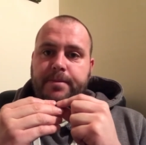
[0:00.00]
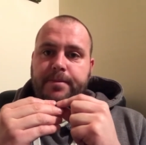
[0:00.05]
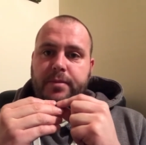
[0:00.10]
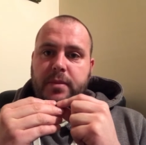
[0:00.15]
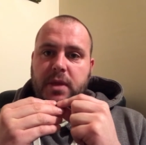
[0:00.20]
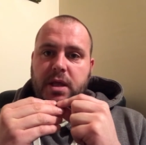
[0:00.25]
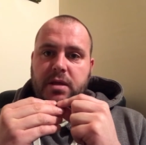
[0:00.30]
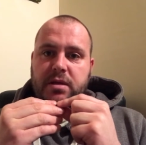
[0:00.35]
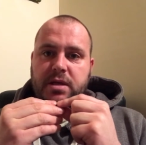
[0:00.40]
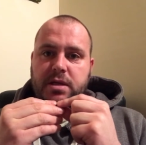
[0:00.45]

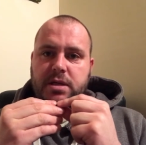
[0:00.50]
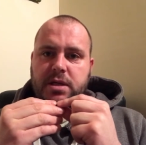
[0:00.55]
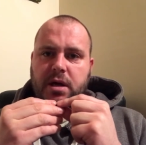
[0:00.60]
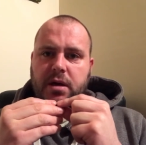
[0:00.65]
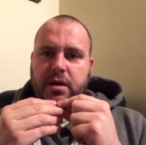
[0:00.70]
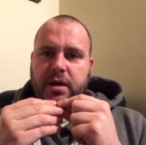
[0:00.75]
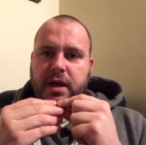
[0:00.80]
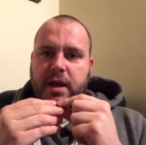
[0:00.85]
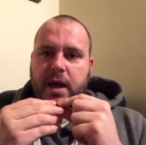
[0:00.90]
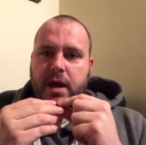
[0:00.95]
This kind of
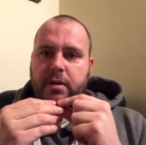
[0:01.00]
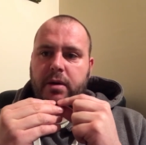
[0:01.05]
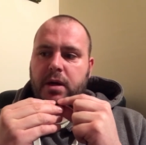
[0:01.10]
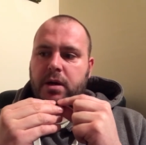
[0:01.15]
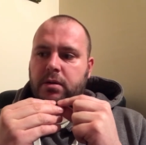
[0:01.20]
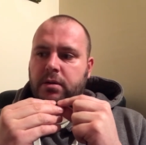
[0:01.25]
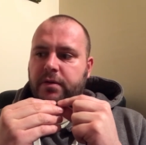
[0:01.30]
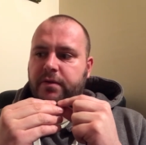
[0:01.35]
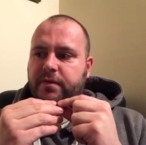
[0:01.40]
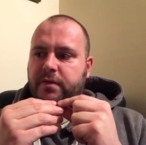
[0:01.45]
carried on
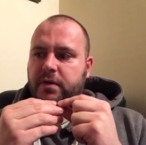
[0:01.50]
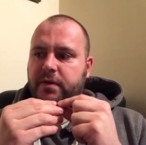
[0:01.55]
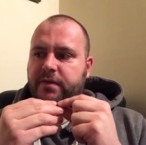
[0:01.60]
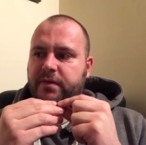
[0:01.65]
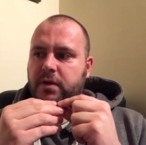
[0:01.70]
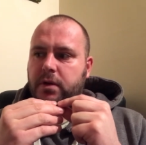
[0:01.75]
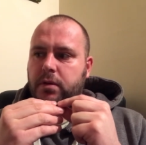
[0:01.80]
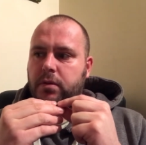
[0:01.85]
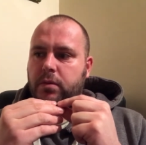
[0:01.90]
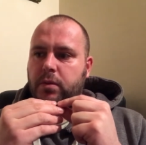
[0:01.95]
for a
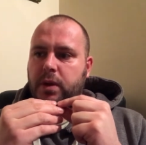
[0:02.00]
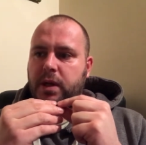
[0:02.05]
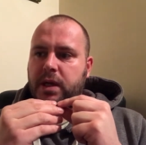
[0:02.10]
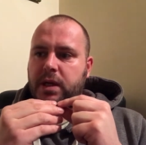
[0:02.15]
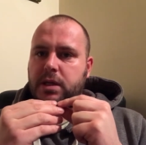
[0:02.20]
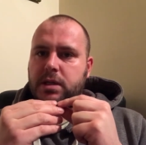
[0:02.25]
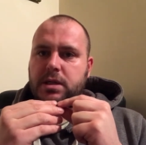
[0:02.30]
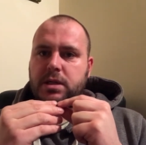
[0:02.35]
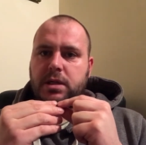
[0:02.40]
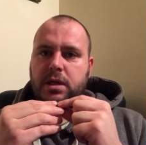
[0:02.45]
few
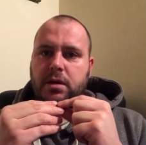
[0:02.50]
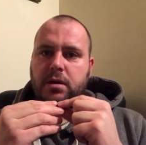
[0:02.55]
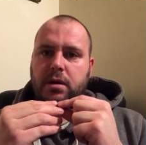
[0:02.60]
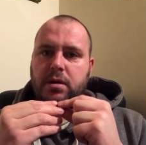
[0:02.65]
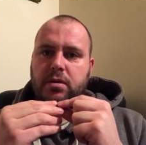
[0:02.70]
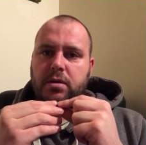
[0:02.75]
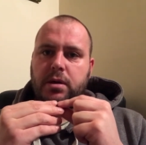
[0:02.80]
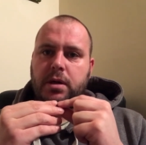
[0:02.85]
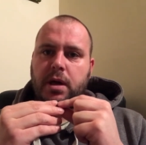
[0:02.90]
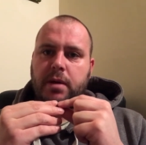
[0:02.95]
weeks, and then I got
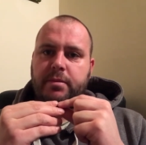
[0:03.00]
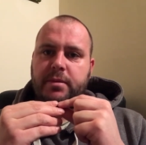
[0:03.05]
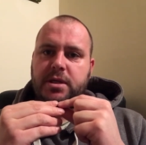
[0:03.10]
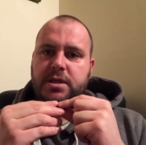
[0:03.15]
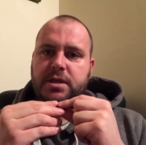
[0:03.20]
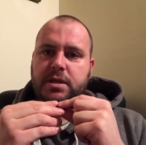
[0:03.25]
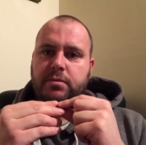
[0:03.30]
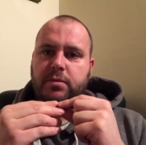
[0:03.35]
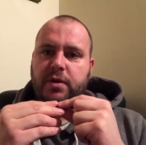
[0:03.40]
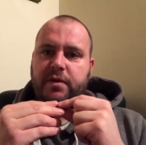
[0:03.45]
numbness in
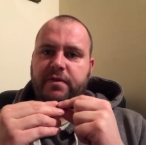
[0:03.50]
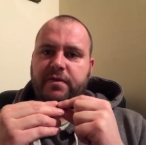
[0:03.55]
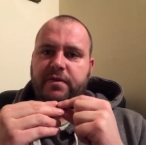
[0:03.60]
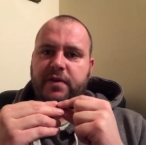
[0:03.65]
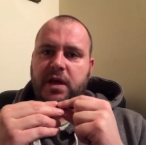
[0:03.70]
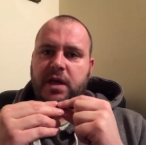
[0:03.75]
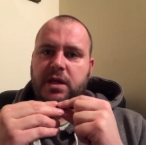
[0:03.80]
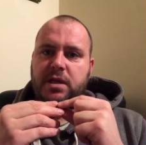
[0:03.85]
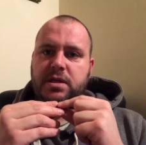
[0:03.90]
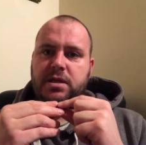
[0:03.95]
my
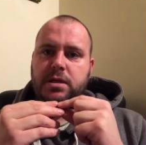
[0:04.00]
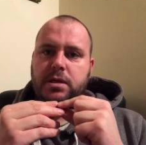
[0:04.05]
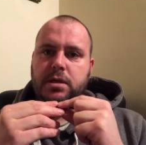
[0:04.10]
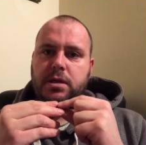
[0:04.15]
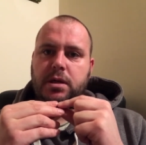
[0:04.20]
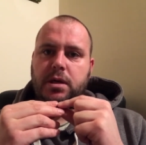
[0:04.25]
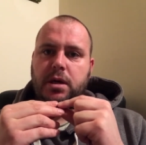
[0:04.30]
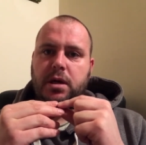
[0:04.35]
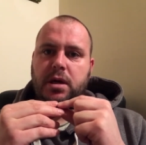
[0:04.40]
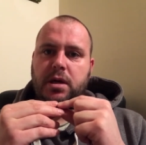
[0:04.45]
feet,
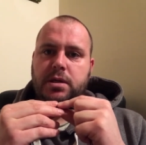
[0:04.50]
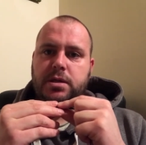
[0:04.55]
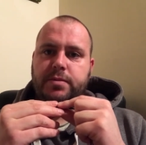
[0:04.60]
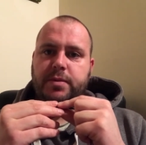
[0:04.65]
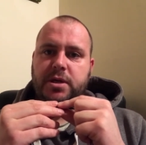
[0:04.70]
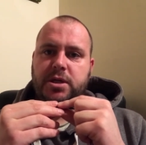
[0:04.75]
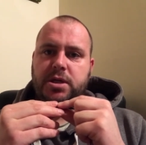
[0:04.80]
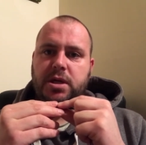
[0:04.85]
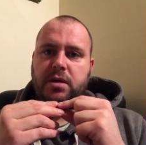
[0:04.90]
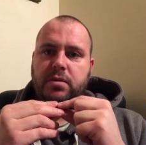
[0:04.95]

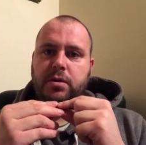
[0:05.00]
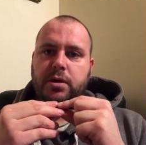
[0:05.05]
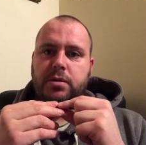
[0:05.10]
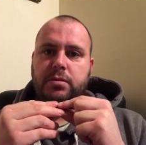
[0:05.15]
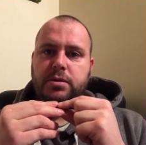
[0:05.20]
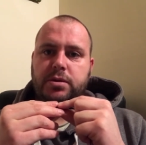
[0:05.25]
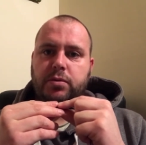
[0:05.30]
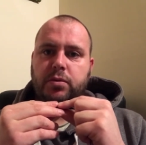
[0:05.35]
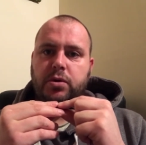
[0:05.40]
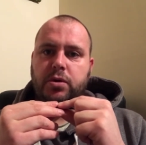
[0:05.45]
especially when I was
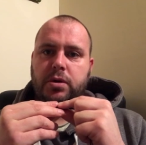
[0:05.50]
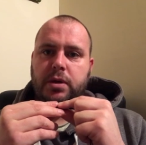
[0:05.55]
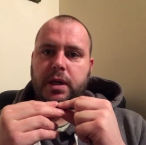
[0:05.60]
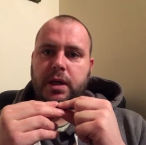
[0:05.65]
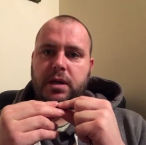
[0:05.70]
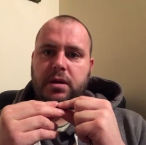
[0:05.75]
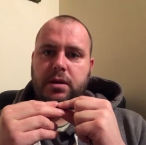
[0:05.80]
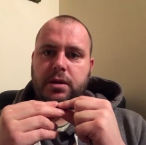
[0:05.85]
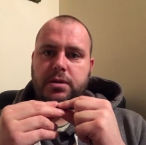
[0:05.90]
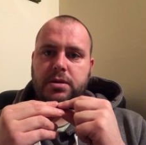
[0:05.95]
walking. I
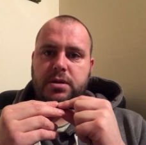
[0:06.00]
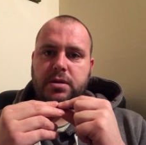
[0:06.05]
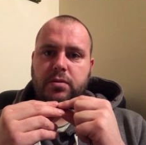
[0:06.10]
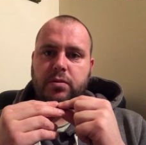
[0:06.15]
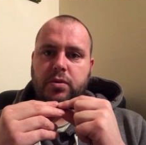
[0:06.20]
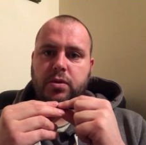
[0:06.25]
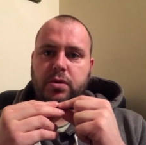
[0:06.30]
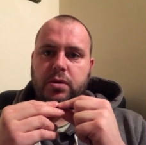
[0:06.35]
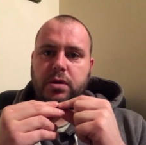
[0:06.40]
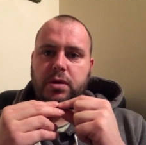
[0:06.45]
used to
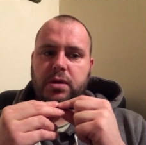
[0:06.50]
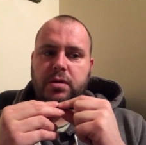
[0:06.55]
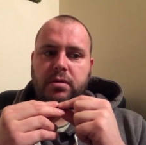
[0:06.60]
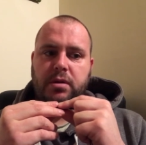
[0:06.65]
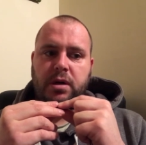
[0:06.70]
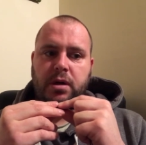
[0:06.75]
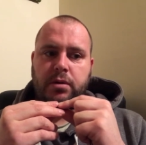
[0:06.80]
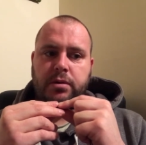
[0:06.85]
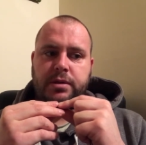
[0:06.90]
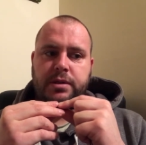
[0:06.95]
walk
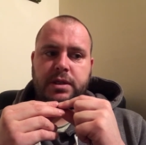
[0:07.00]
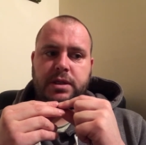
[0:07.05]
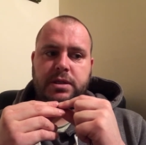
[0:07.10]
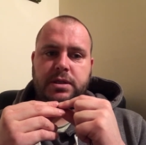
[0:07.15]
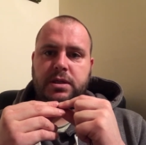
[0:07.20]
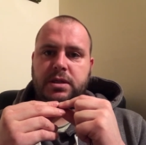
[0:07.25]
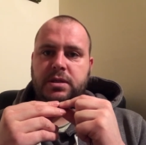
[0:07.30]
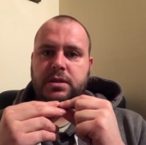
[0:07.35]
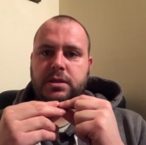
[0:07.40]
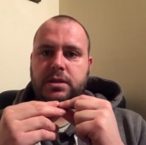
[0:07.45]
long
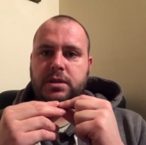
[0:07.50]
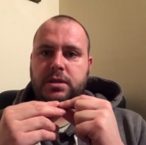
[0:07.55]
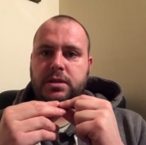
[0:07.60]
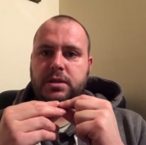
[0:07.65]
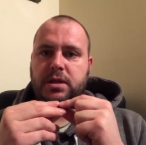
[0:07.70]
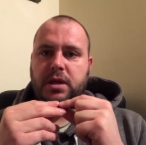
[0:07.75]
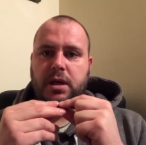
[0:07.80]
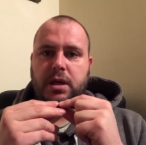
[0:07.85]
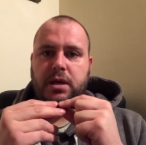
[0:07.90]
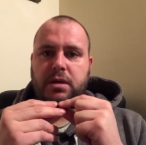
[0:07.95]
distances,
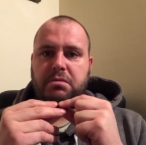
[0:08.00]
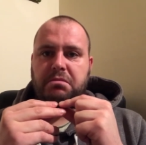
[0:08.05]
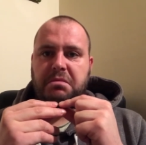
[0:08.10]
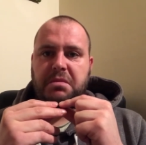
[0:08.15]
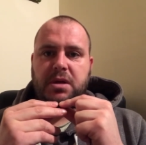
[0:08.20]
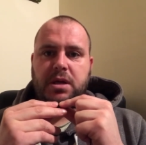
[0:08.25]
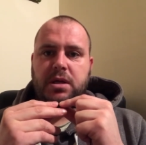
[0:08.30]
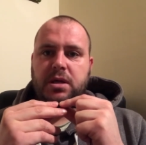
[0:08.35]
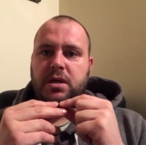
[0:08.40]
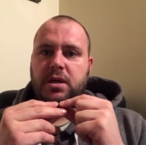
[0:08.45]
like
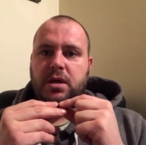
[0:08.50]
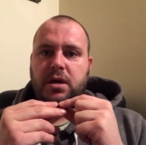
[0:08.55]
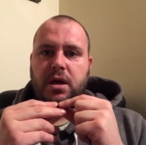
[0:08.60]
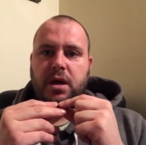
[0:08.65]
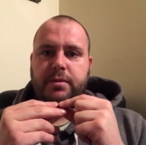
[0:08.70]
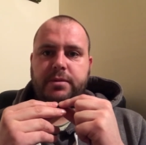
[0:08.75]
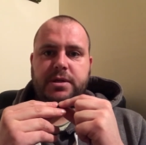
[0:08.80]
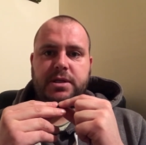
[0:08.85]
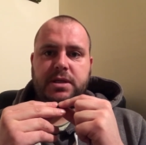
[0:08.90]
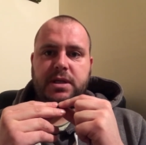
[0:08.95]
up
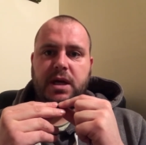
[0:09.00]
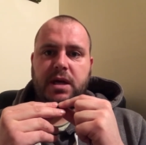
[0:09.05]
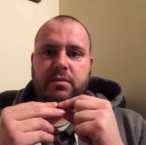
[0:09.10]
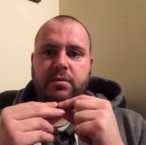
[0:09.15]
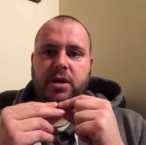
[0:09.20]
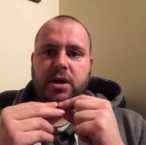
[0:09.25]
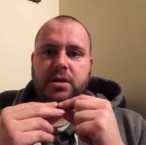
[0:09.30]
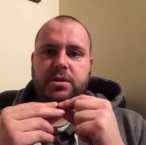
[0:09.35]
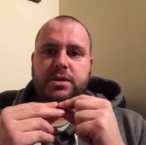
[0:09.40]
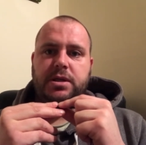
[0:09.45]
to 10
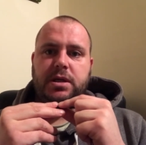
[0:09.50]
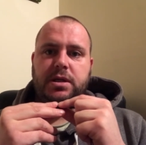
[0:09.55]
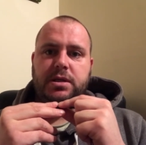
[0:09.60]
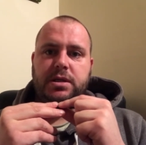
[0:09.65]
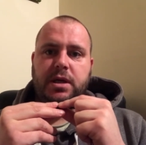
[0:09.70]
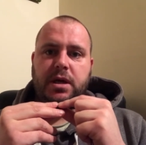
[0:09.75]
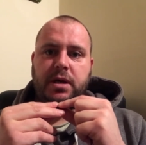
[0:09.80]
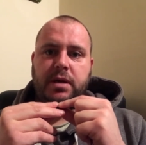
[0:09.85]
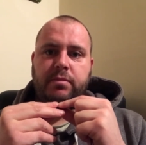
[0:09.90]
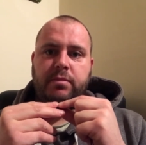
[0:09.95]
miles at a
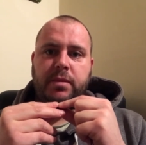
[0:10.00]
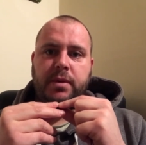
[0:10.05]
time,